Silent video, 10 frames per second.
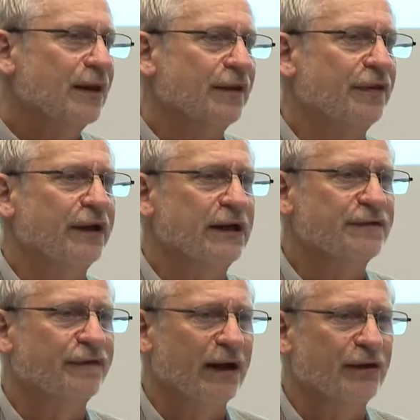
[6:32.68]
these
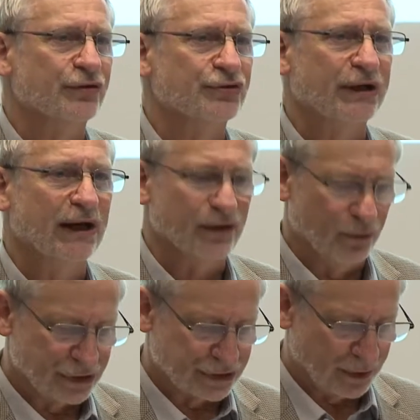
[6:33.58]
values, together
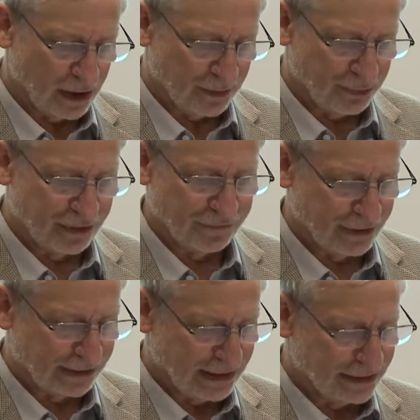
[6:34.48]
with some
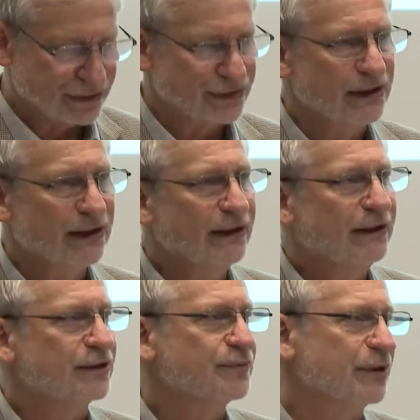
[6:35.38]
high-profile cases,
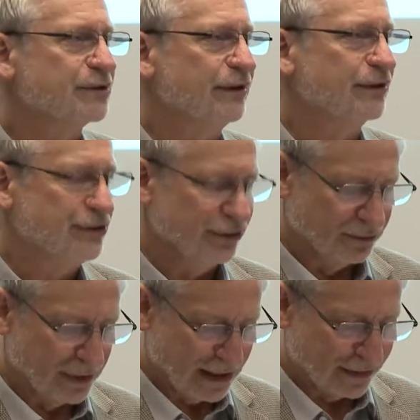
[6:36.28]
especially the
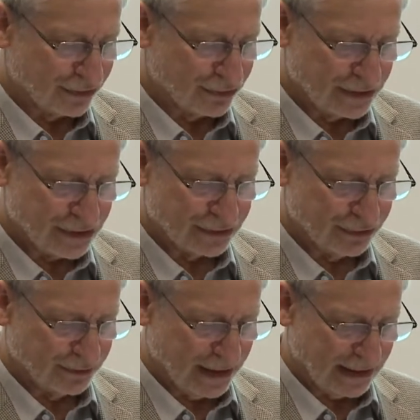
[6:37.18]
tragic
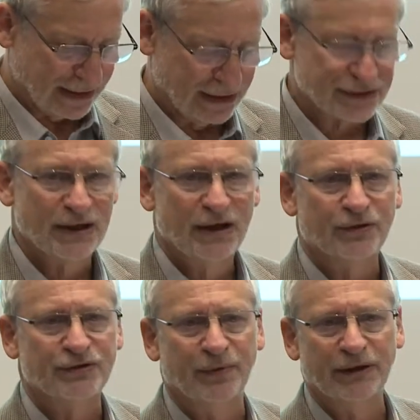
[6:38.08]
Jill Meagher case,
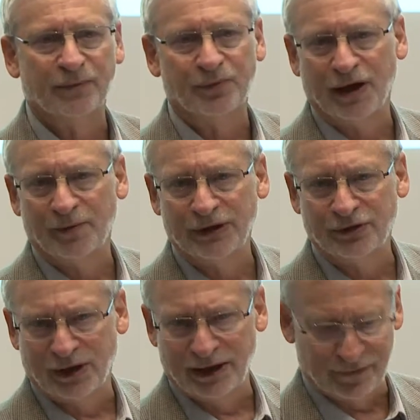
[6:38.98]
which have been the primary
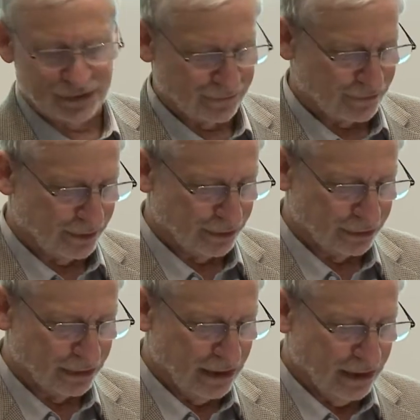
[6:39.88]
drivers of
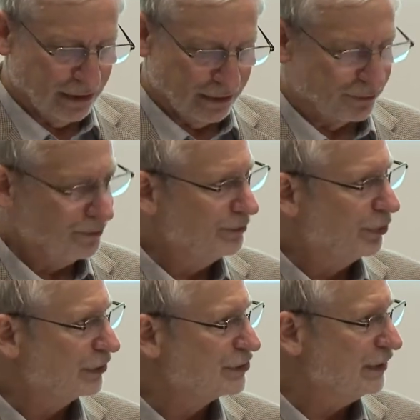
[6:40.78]
criminal
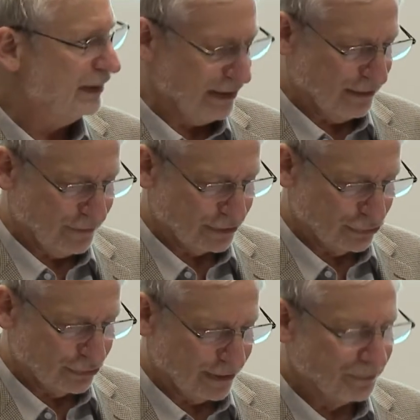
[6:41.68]
policy in
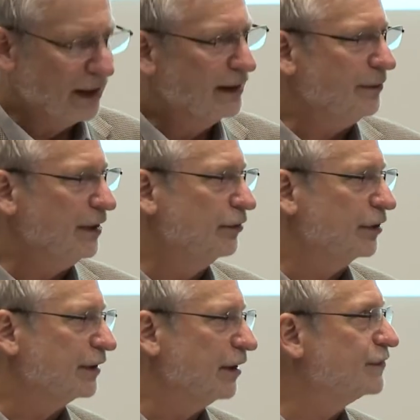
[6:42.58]
Victoria. Let me look
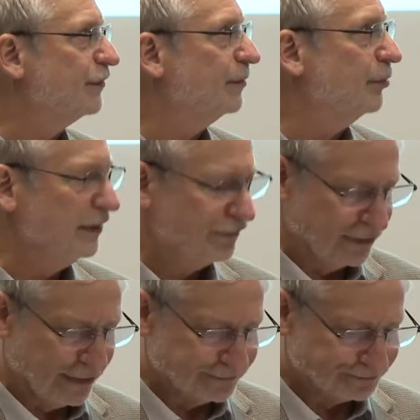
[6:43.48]
at those very
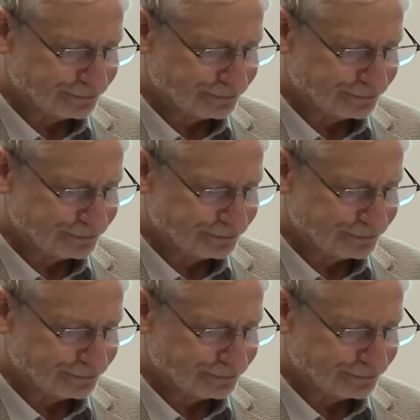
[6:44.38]
briefly.